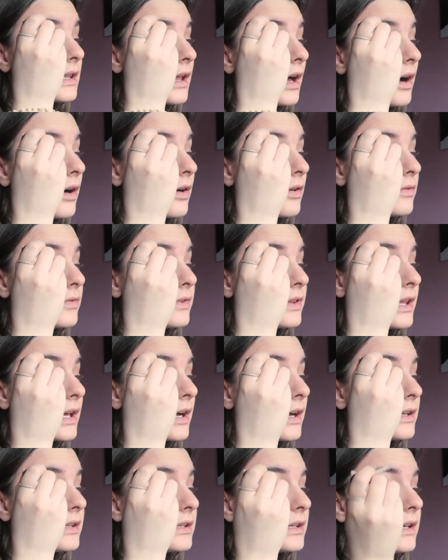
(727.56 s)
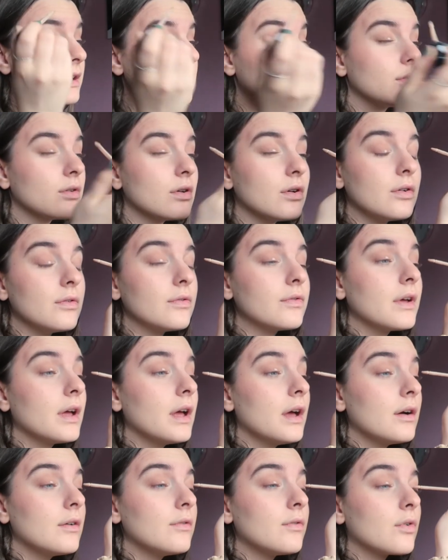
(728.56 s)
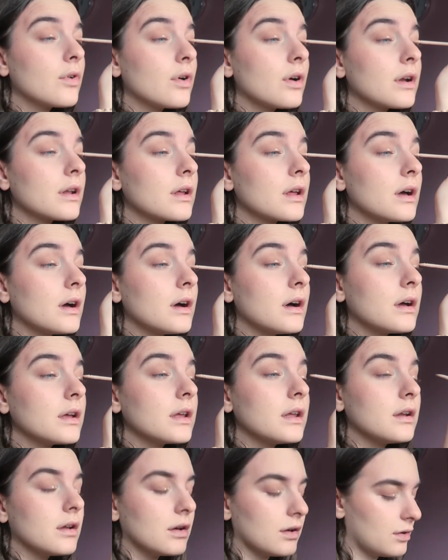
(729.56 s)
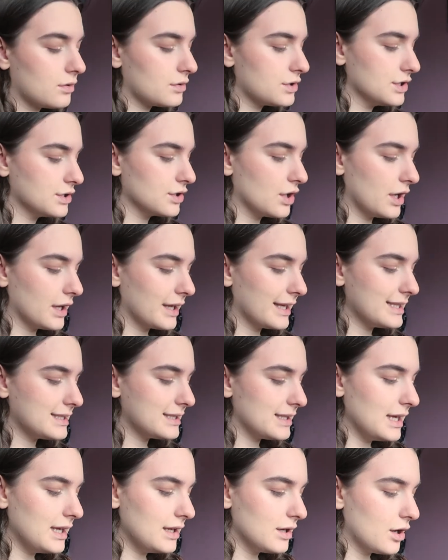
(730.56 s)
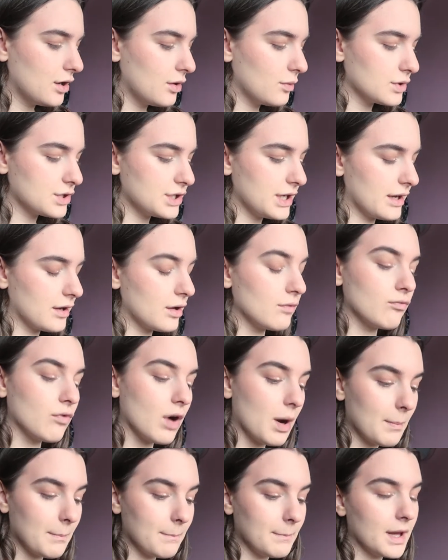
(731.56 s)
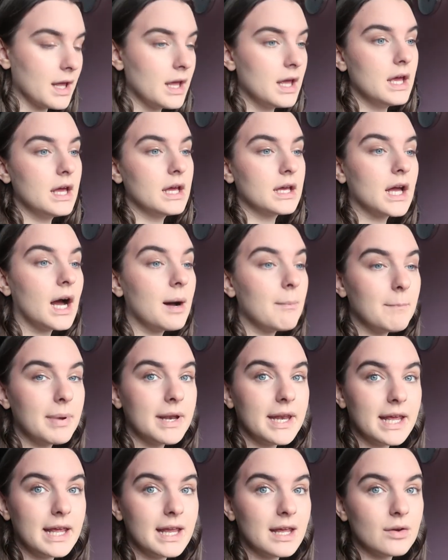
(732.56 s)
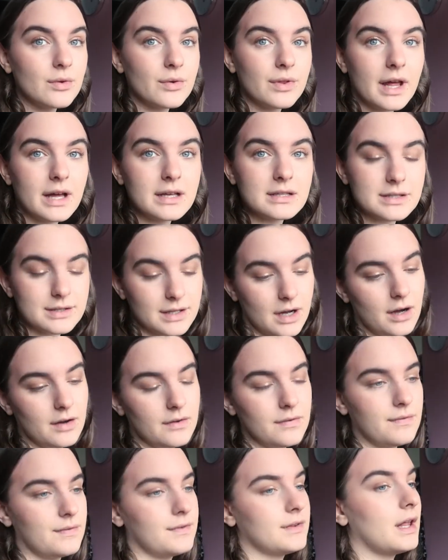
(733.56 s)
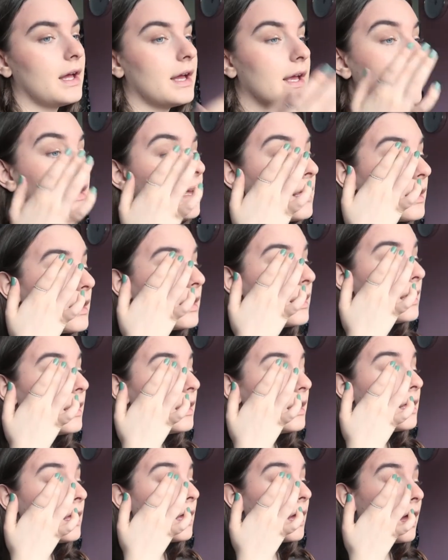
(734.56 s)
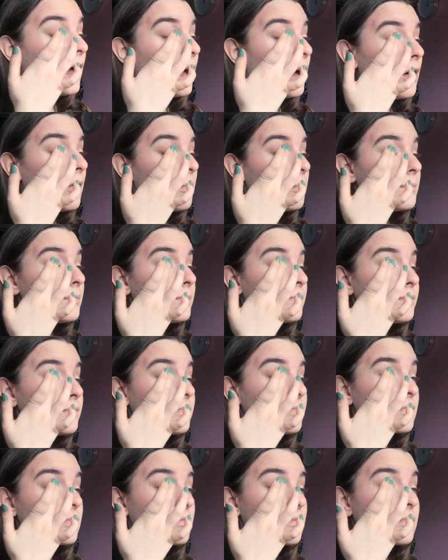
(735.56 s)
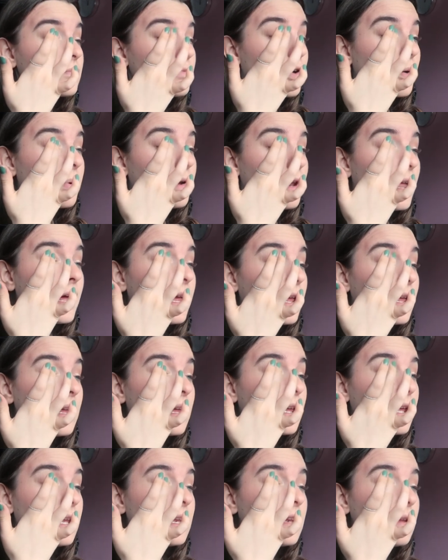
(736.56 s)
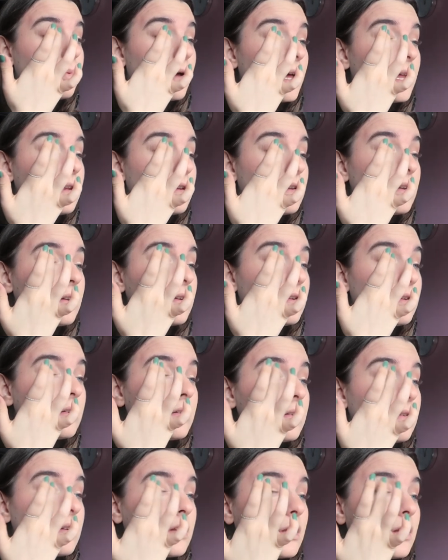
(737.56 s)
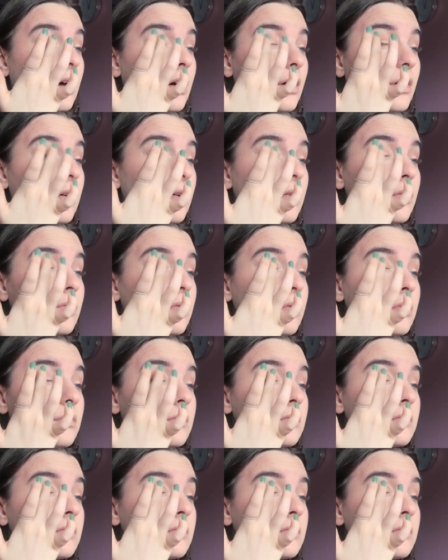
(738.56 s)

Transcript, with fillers: loved the idea of Veronica, you know, she's got a casino where she had her rum company and all that stuff, like proper like independent, you know,